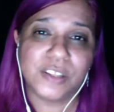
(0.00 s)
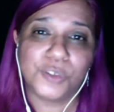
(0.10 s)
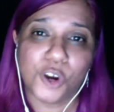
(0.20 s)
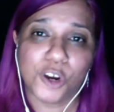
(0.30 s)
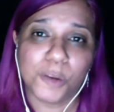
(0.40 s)
the
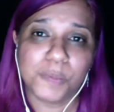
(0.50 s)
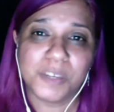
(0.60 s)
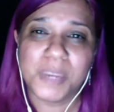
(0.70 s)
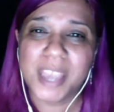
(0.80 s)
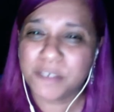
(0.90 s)
dorms,
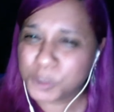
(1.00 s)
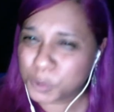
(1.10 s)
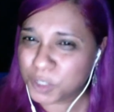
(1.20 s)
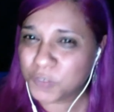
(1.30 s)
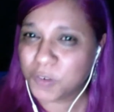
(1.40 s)
and we have
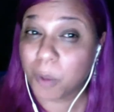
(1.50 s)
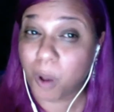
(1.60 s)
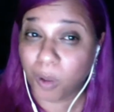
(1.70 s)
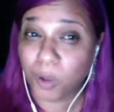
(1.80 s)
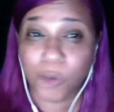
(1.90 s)
students from
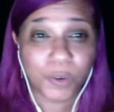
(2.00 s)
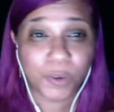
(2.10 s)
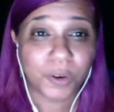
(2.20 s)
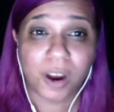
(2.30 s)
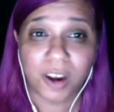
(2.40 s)
all
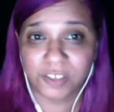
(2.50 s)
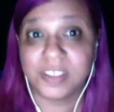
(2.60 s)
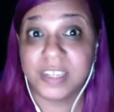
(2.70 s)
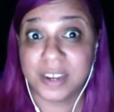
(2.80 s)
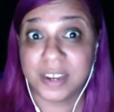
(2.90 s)
over
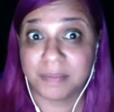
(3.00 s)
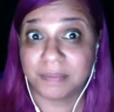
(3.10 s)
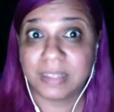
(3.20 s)
Argentina.